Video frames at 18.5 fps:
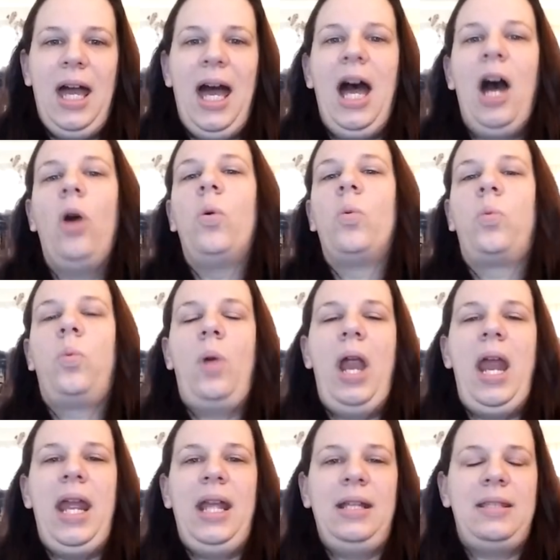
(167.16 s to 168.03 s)

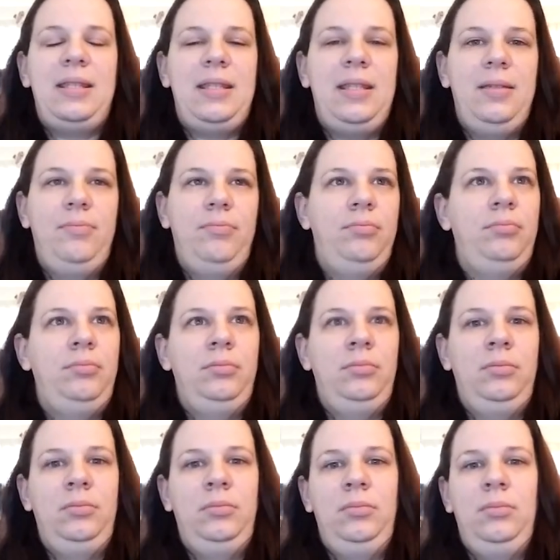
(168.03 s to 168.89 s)
outranked
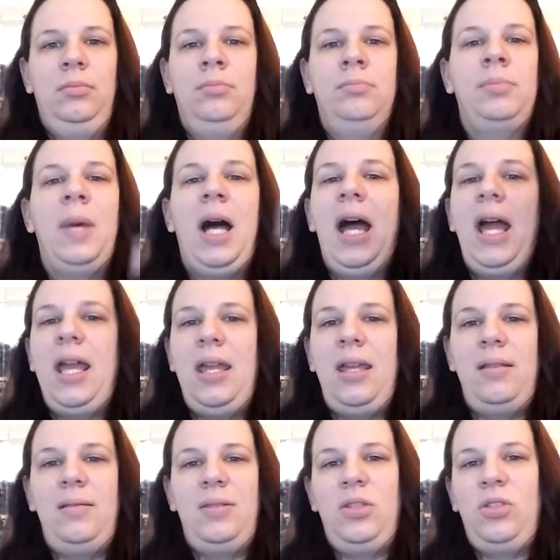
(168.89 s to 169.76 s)

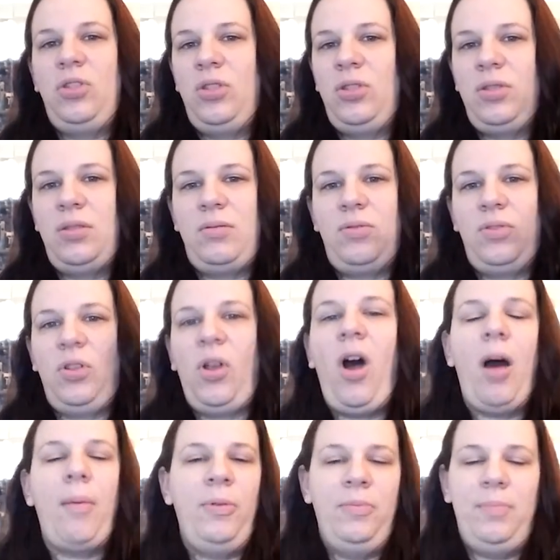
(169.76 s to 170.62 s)
my
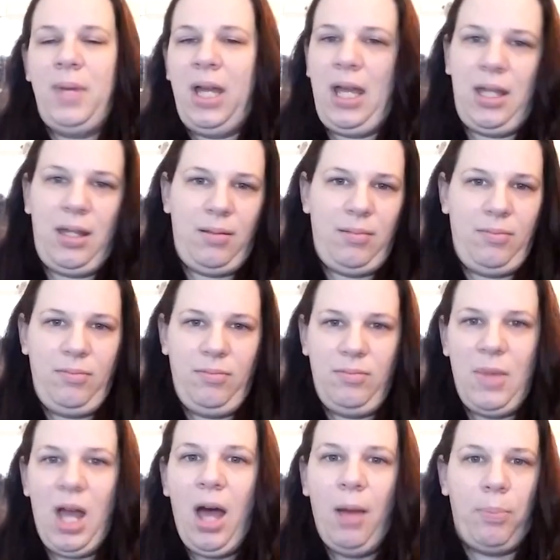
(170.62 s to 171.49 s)
top of my
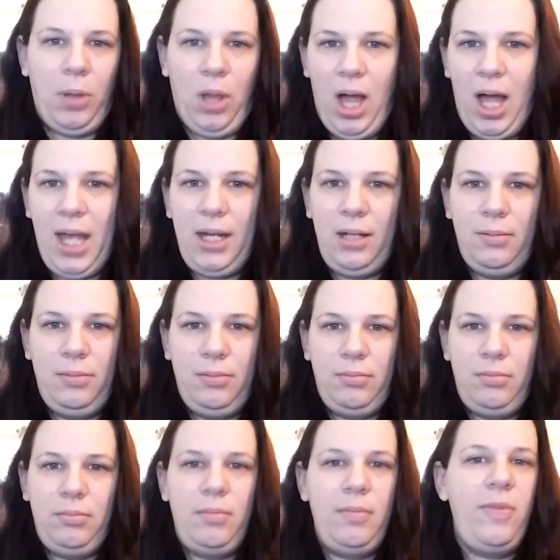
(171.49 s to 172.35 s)
upline,
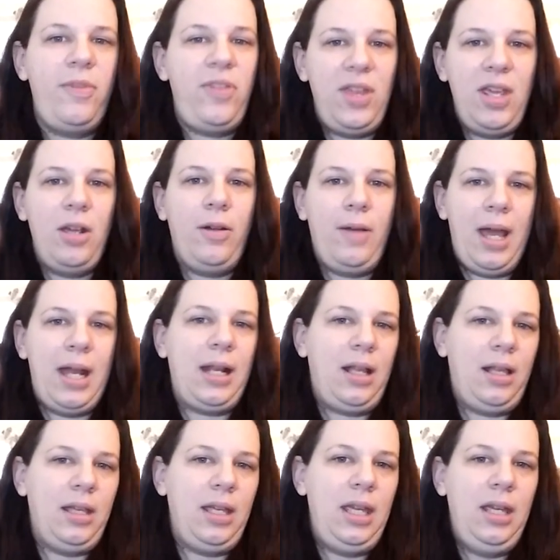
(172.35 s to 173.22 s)

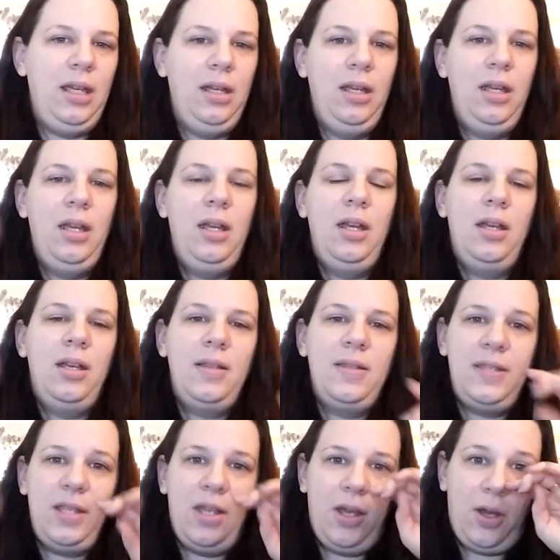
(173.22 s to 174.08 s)
theoretically.
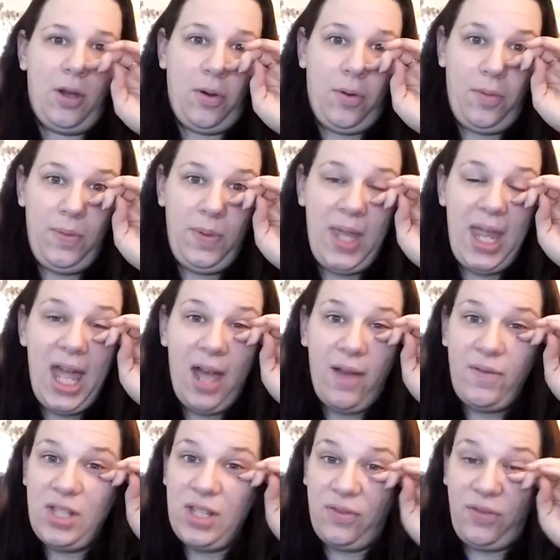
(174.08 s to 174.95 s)
So they
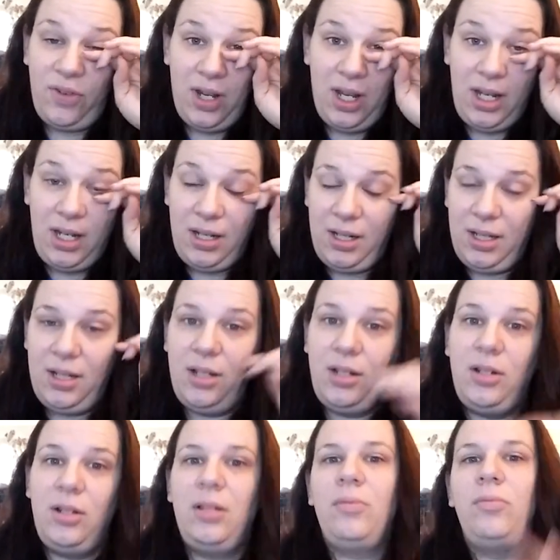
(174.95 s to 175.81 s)
have a different
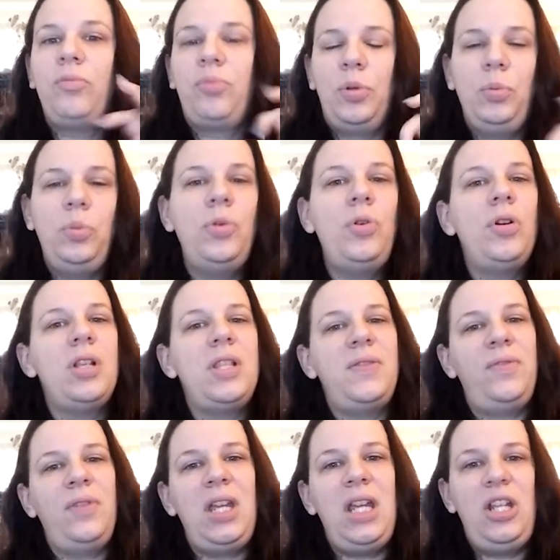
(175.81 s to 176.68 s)

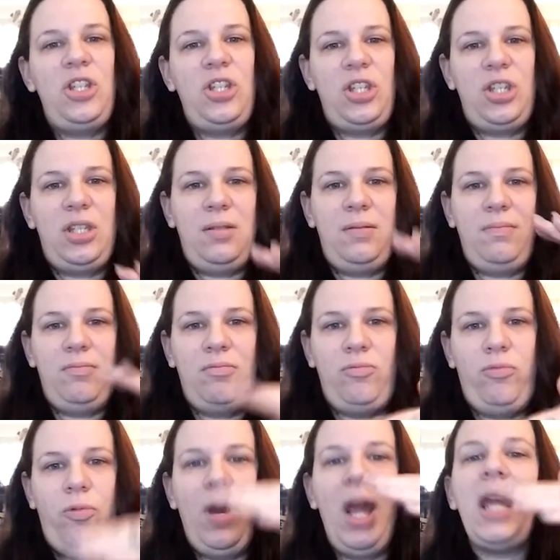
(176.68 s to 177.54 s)
rewards for each
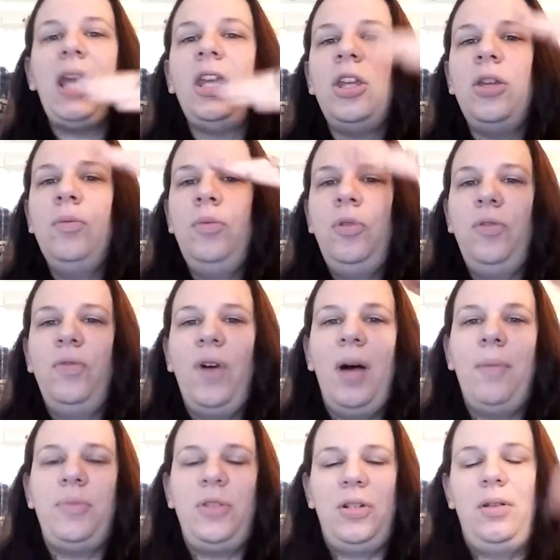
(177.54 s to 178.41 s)
rank you move
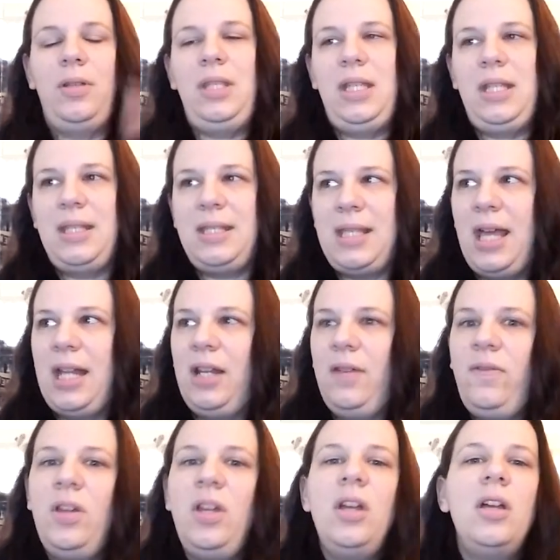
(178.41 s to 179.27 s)
up during the
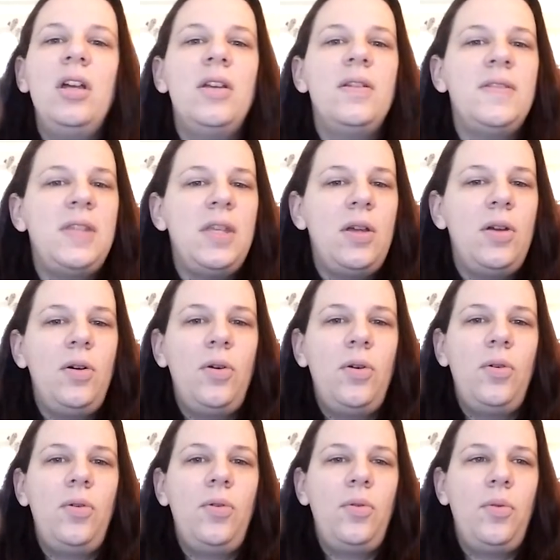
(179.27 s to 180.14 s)
incentive.
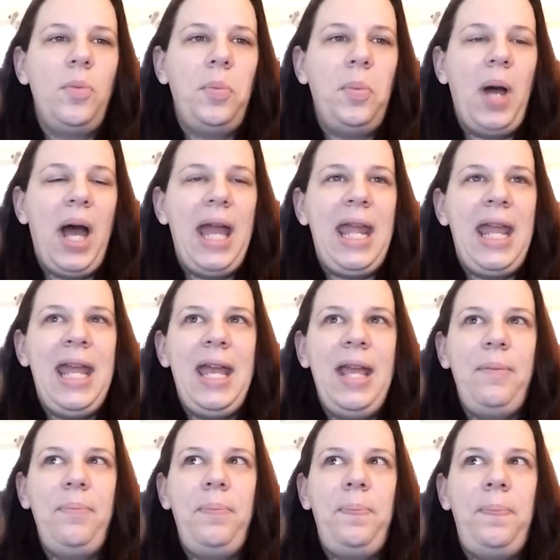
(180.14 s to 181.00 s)
So I
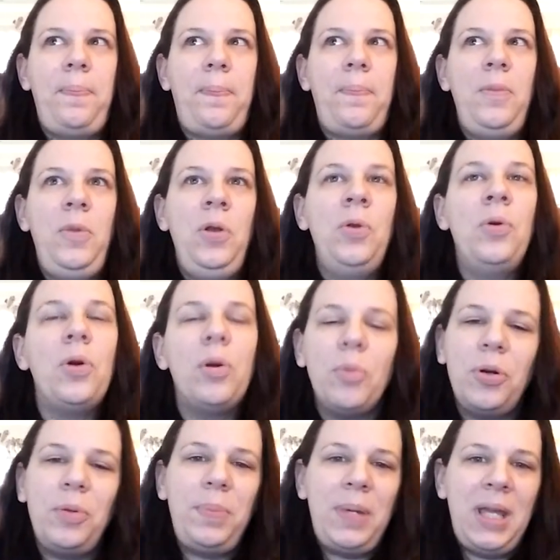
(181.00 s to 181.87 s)
hit normal